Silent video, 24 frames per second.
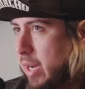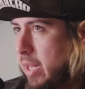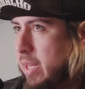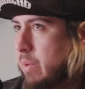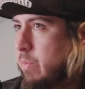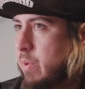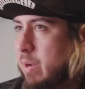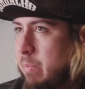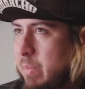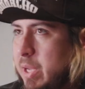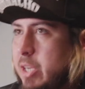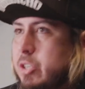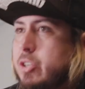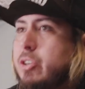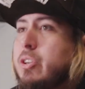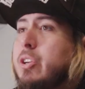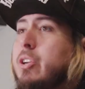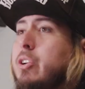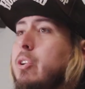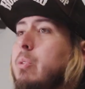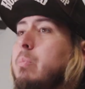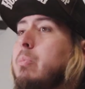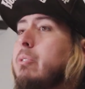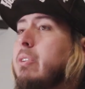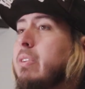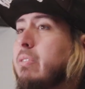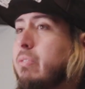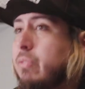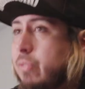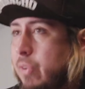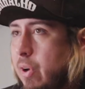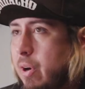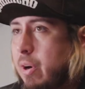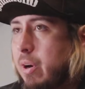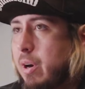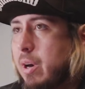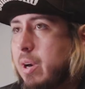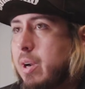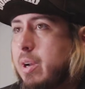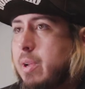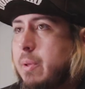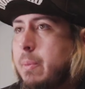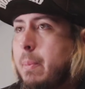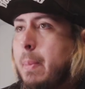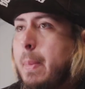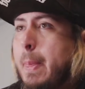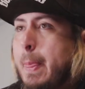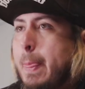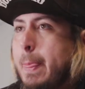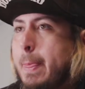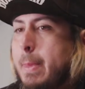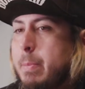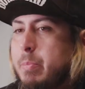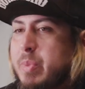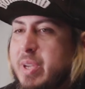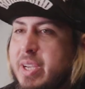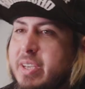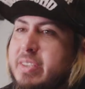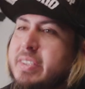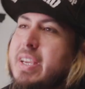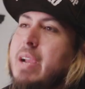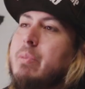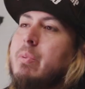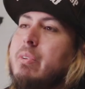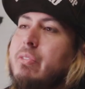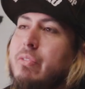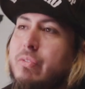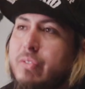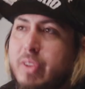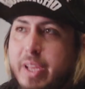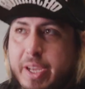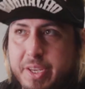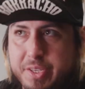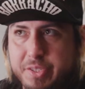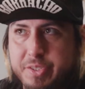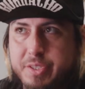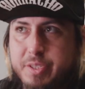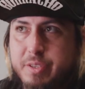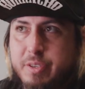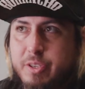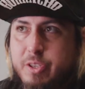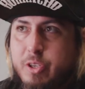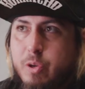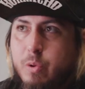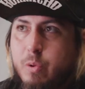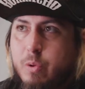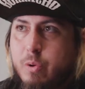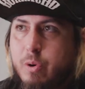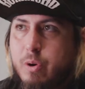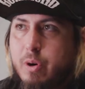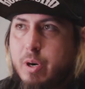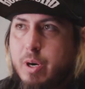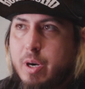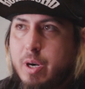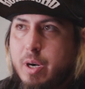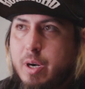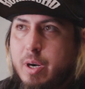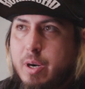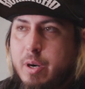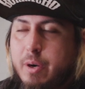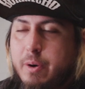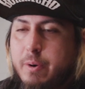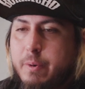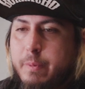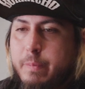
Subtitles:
And they want to make sure you can go pretty far, because that reflects your,